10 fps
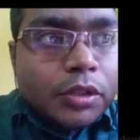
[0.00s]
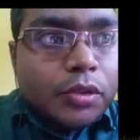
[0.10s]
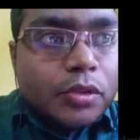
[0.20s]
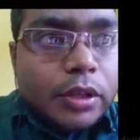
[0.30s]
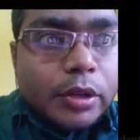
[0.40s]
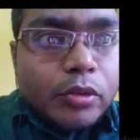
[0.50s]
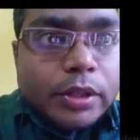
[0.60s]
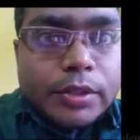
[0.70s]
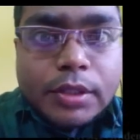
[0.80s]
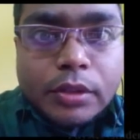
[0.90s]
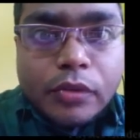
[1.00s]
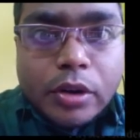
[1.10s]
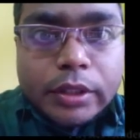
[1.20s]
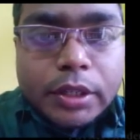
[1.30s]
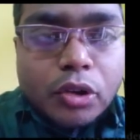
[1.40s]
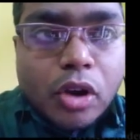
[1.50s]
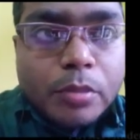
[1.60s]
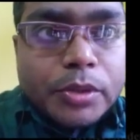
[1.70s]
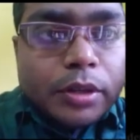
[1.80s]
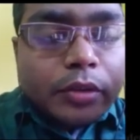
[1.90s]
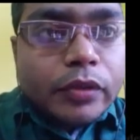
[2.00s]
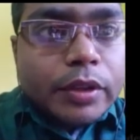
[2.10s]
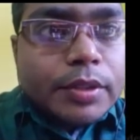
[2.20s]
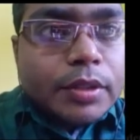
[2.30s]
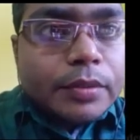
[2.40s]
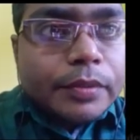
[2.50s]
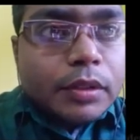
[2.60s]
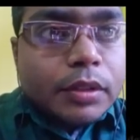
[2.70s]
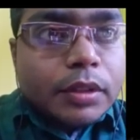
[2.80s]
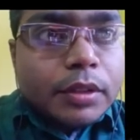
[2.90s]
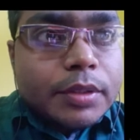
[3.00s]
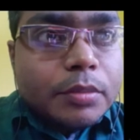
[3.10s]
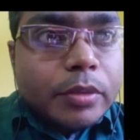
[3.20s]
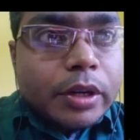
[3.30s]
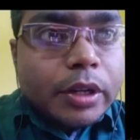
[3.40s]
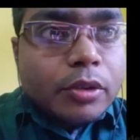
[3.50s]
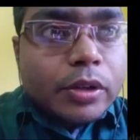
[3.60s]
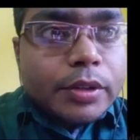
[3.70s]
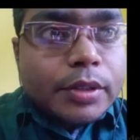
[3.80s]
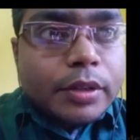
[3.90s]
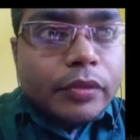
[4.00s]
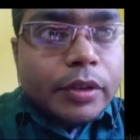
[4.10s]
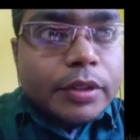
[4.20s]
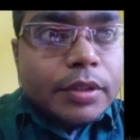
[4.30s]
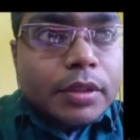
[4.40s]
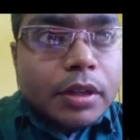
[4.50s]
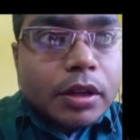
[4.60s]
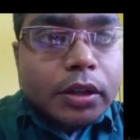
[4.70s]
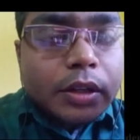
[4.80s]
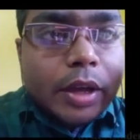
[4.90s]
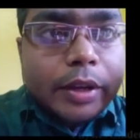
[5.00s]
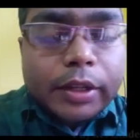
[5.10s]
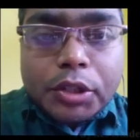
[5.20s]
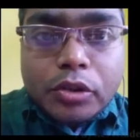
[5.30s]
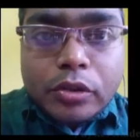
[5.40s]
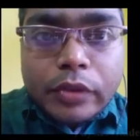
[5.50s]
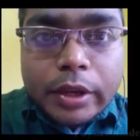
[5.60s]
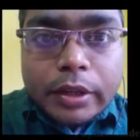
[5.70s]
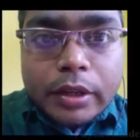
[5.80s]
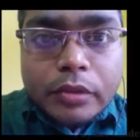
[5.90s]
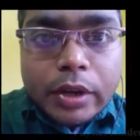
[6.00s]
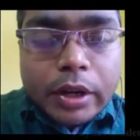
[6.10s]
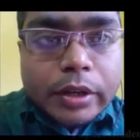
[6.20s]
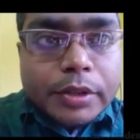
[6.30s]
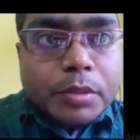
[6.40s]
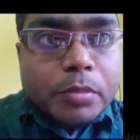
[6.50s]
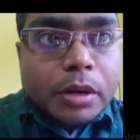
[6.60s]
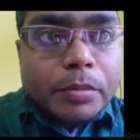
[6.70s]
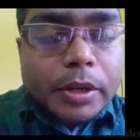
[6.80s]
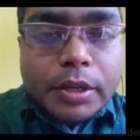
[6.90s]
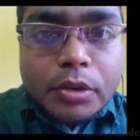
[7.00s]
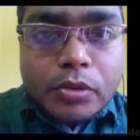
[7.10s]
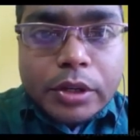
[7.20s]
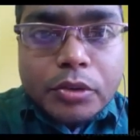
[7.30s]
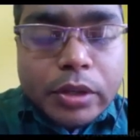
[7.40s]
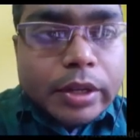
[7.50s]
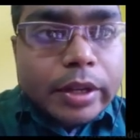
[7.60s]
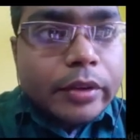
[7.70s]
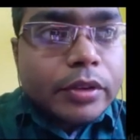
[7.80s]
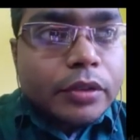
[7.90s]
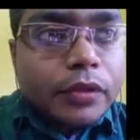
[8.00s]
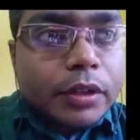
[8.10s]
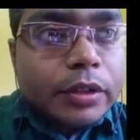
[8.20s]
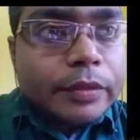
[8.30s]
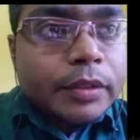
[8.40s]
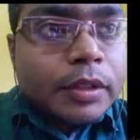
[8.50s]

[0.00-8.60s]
So here you can see for the top surface, this particular surface, the direction of area vector is perpendicular to the electric field,